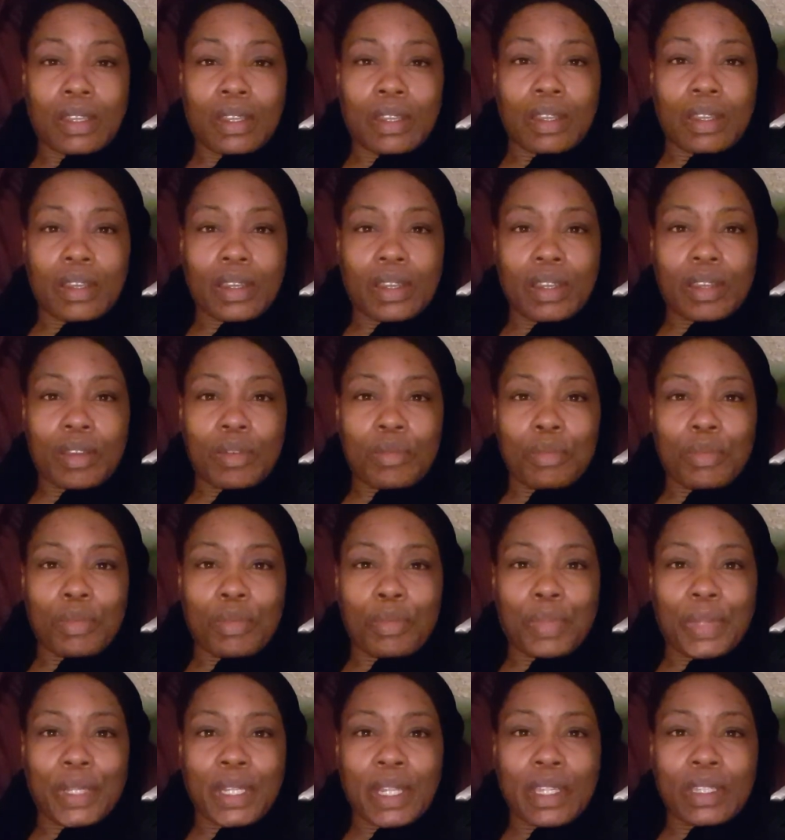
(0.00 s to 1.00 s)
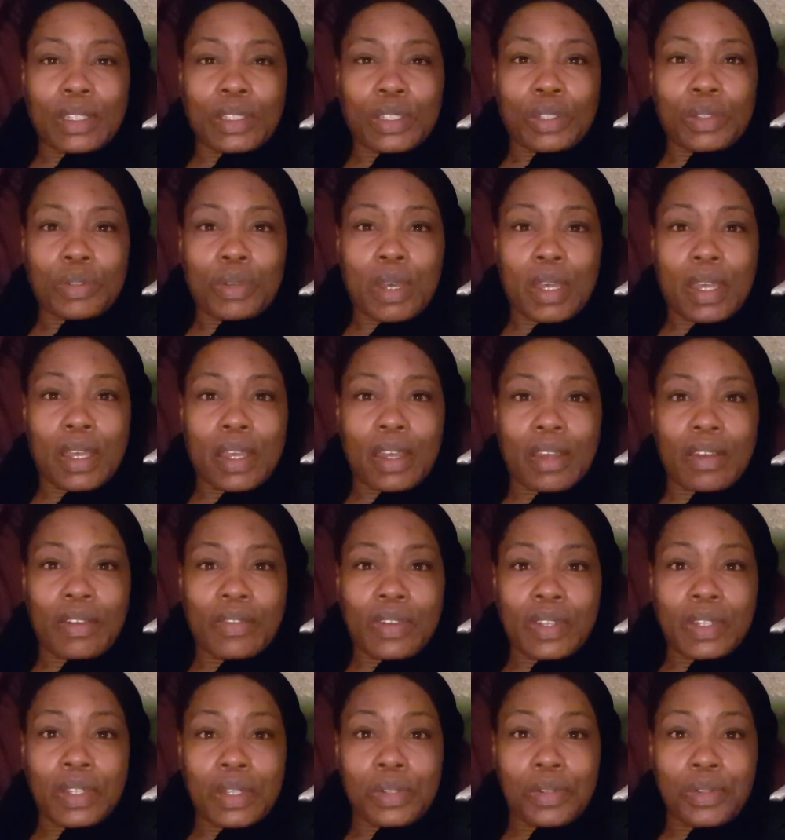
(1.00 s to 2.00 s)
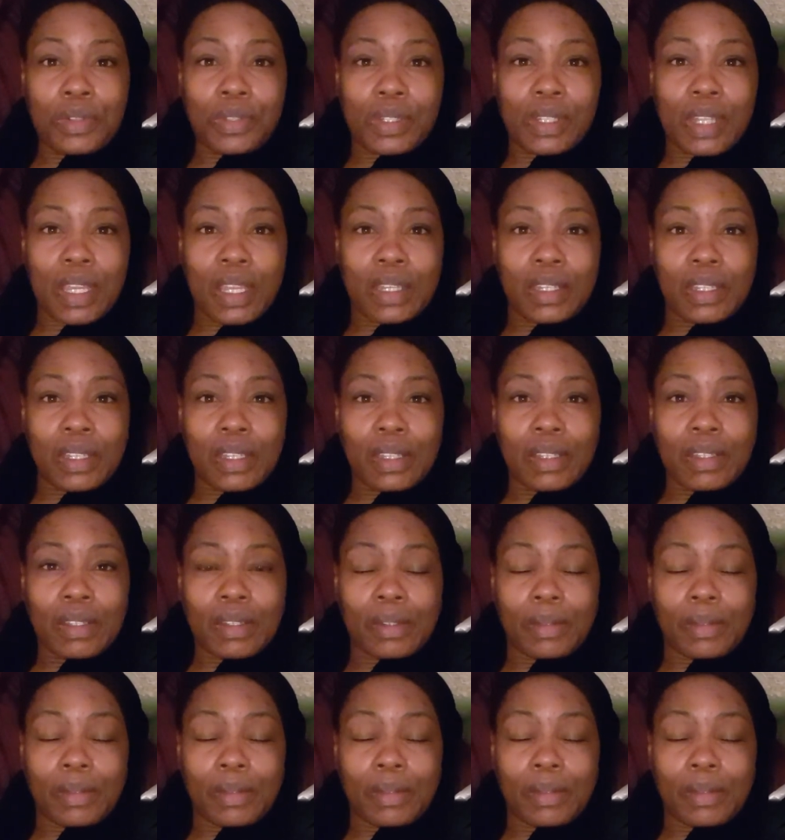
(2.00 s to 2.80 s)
But I do have an understanding